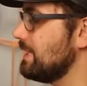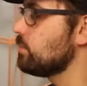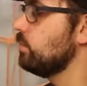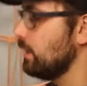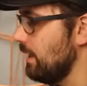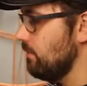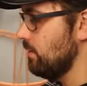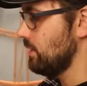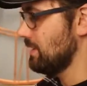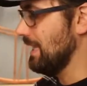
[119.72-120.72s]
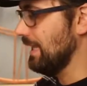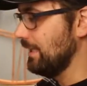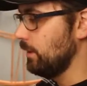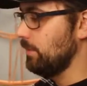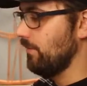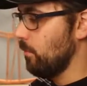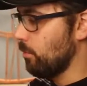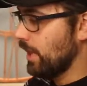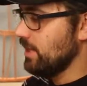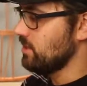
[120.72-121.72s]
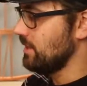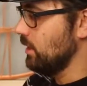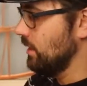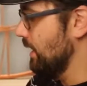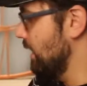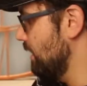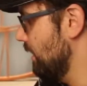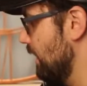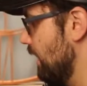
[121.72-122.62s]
this will give you just that little bit of abrasion that you need.